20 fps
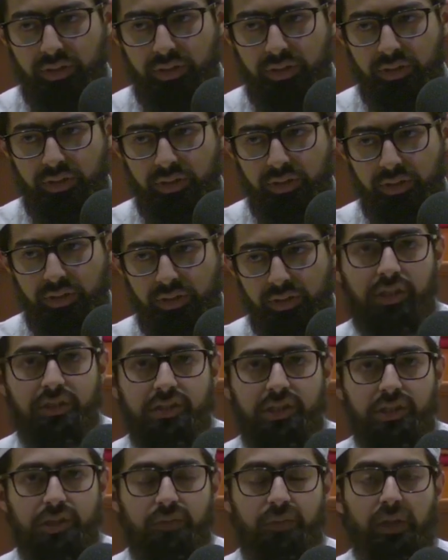Right? So for
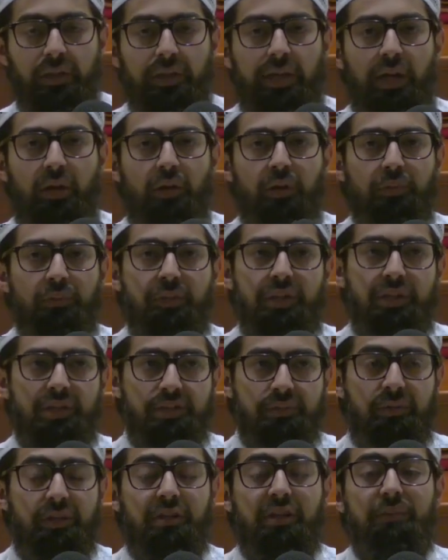instance, right now,
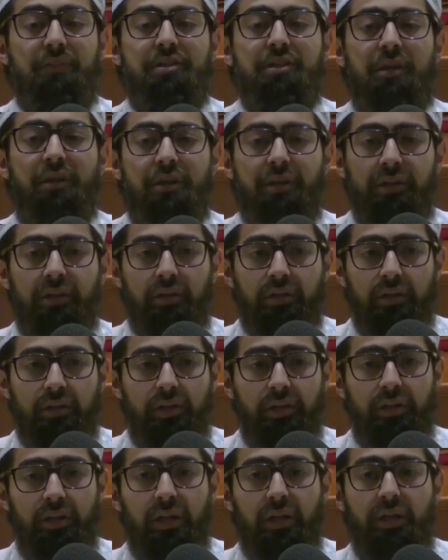because Maghrib has already
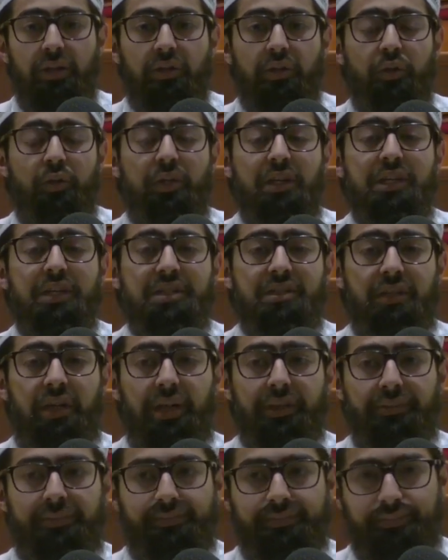occurred, today is
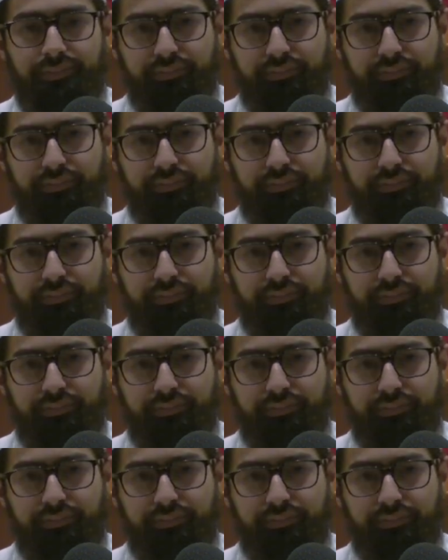not